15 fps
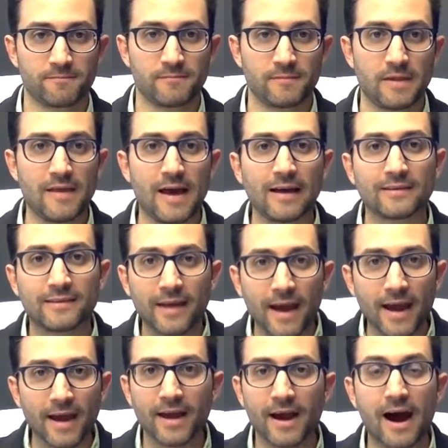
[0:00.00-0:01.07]
And that
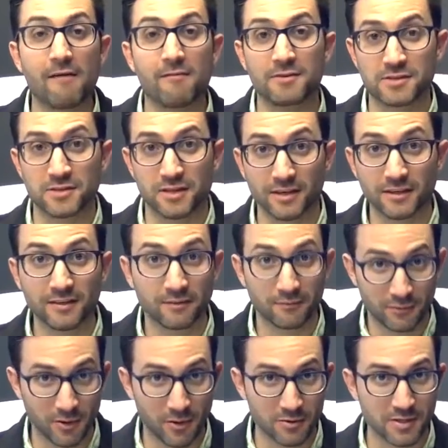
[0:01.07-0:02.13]
day, obviously,
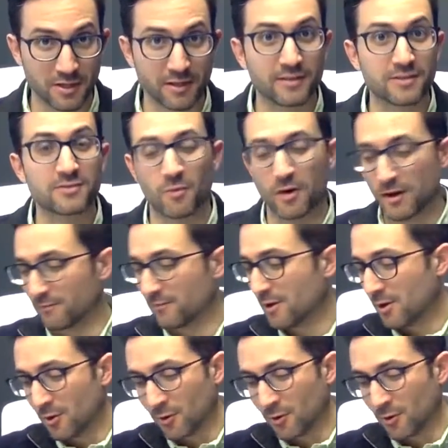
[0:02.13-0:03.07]
closing is when